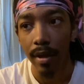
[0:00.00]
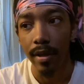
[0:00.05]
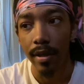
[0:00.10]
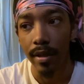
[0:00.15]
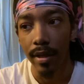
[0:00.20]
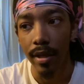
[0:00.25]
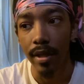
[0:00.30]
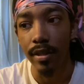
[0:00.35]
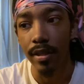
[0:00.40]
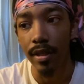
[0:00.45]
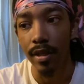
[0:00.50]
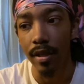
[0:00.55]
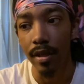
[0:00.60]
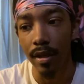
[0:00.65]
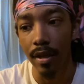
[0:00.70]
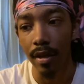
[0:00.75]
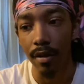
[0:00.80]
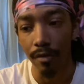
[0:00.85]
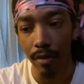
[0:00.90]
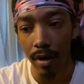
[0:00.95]
Geechee could
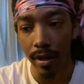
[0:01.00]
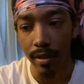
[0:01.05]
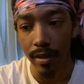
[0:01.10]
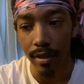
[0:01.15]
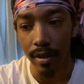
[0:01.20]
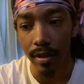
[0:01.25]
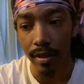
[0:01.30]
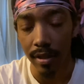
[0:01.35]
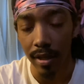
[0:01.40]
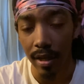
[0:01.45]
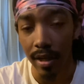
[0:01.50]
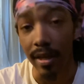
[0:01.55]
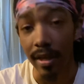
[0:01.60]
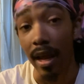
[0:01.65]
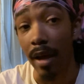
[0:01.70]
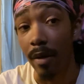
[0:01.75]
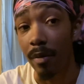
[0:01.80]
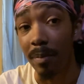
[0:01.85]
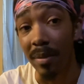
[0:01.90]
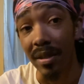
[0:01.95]
get Rex this year, and
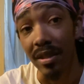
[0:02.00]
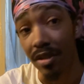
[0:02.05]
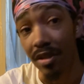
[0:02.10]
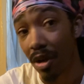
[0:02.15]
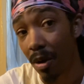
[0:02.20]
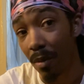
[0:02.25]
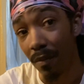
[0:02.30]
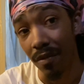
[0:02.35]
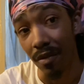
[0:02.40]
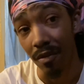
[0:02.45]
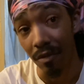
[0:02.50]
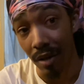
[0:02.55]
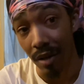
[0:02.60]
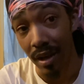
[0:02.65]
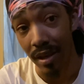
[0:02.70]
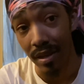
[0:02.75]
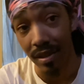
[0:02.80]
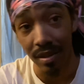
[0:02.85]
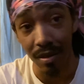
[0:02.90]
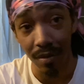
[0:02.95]
that would be dope for Rex.